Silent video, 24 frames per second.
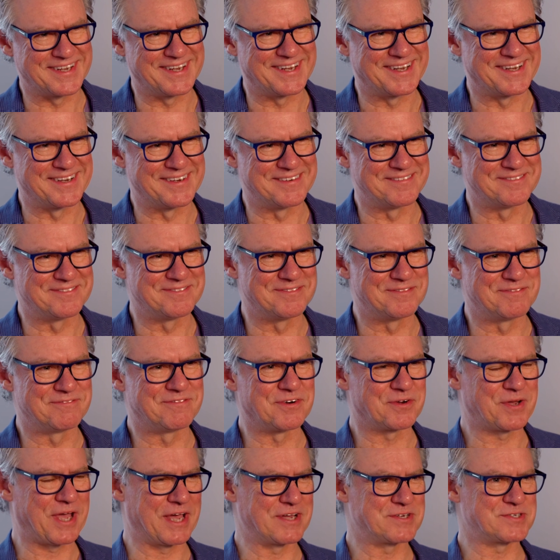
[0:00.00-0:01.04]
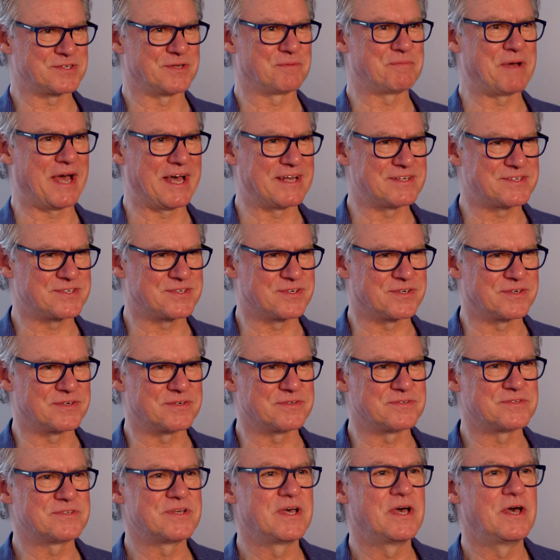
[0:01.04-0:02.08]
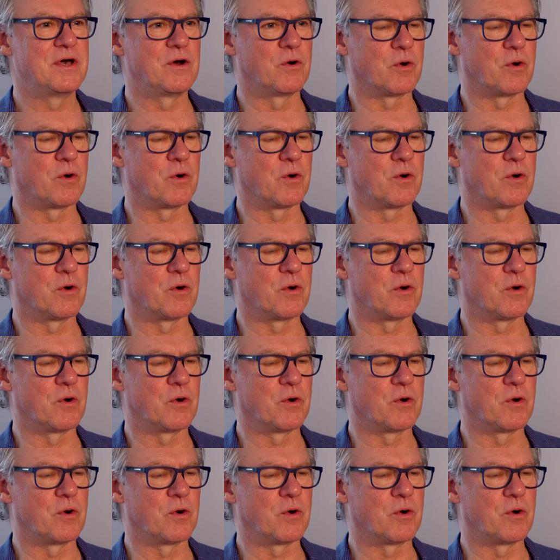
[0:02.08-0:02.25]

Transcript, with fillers: uh, vocational pastors,